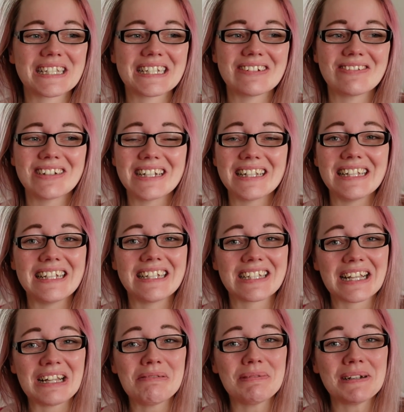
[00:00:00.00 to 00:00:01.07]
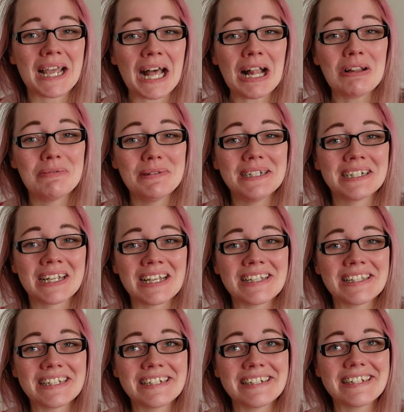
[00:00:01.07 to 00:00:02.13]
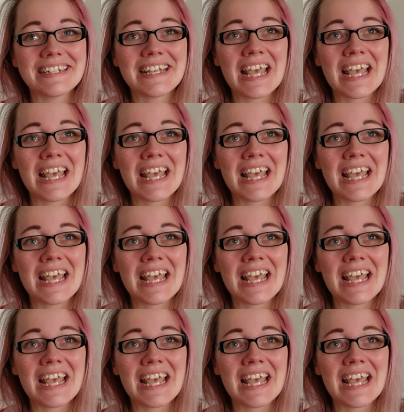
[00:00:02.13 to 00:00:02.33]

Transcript: really celebrate Halloween in Iceland.